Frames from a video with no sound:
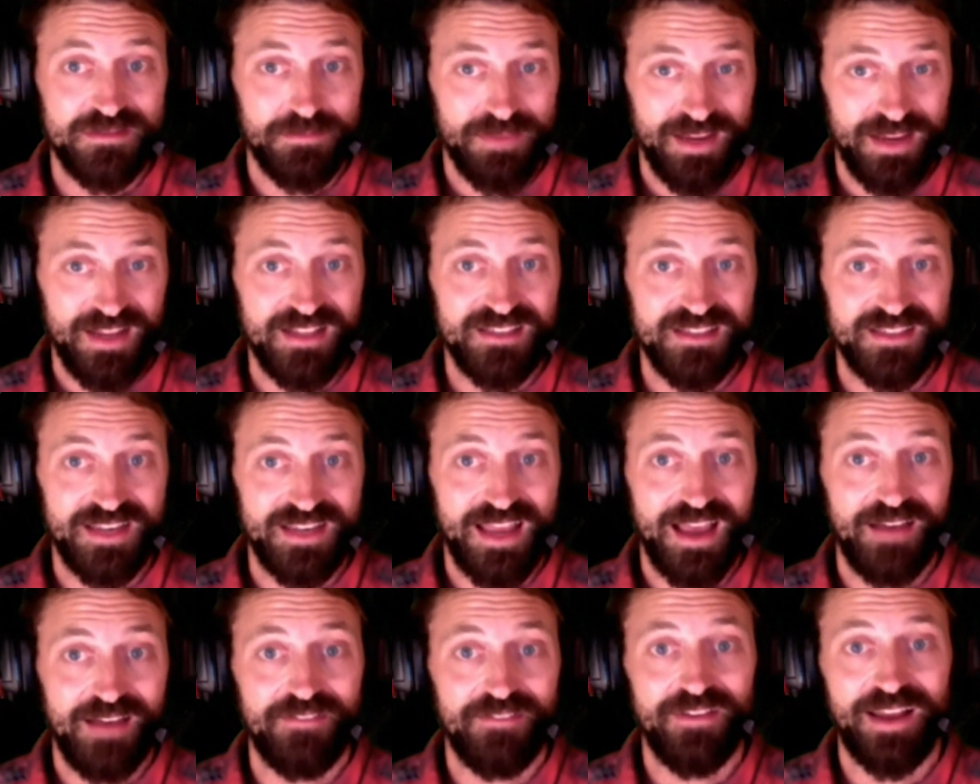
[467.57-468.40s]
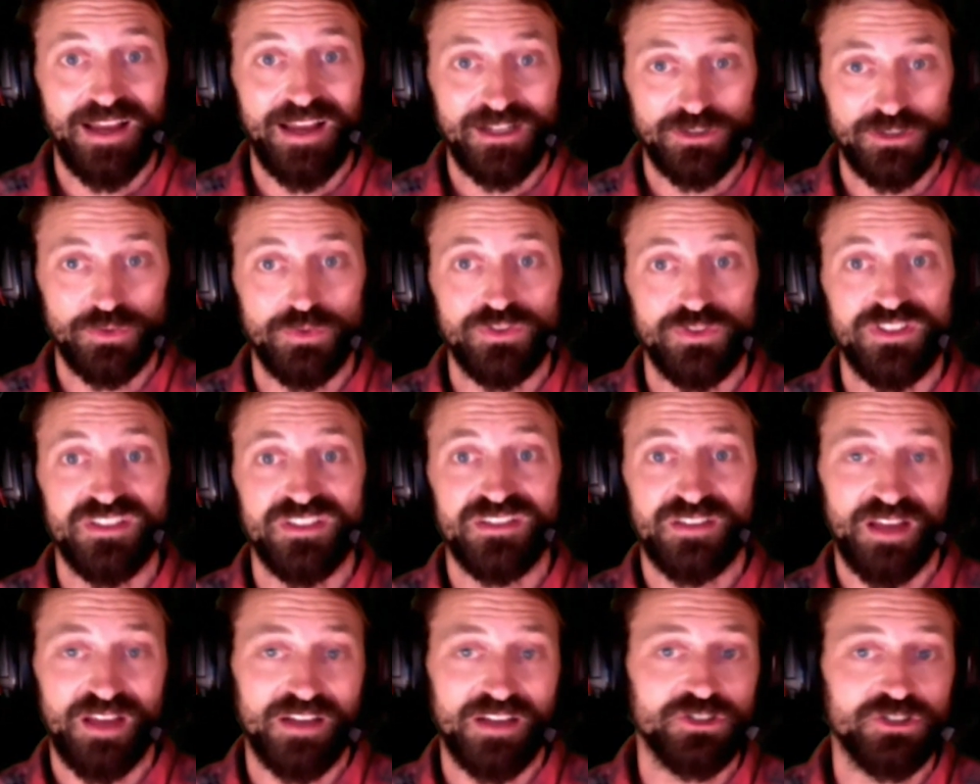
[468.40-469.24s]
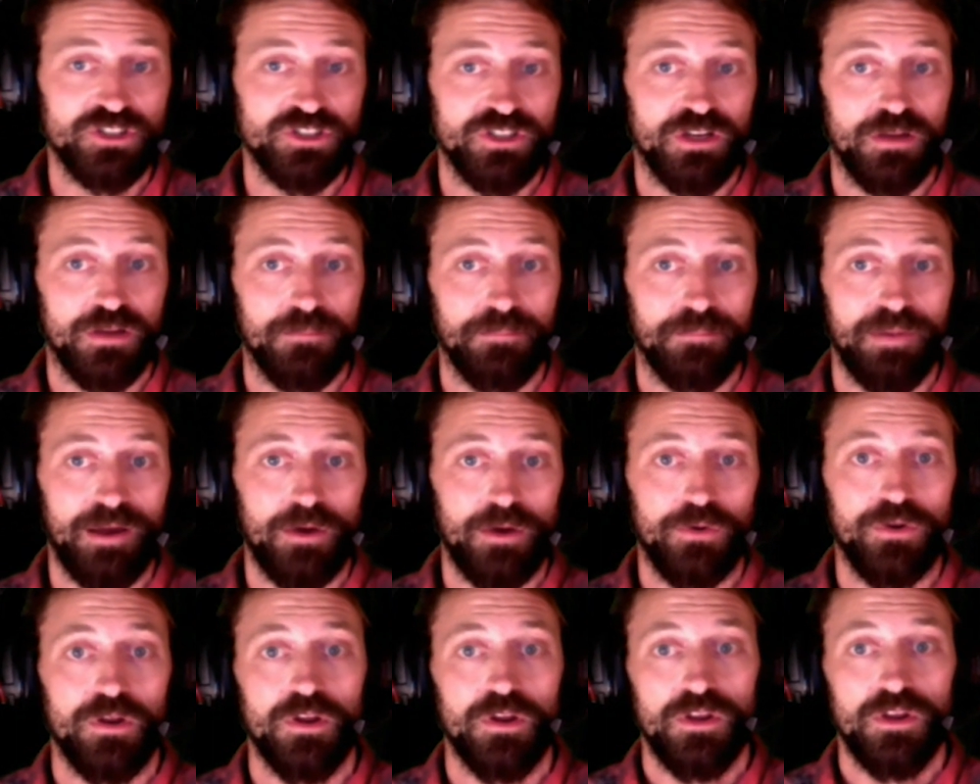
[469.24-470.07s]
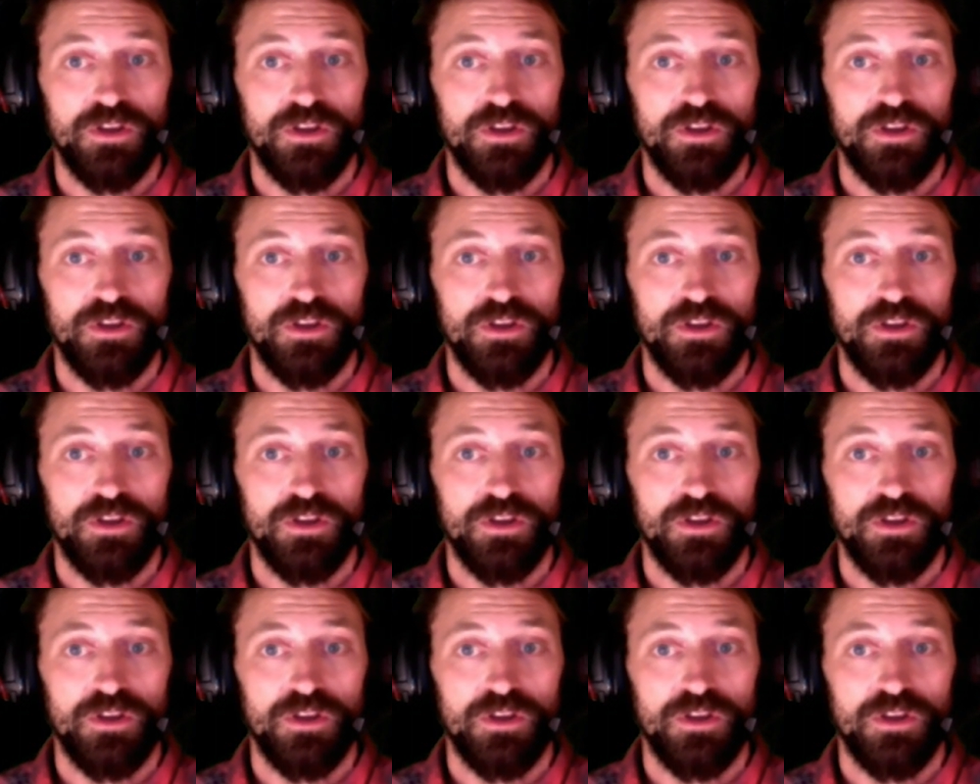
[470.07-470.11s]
means and have an actual discussion about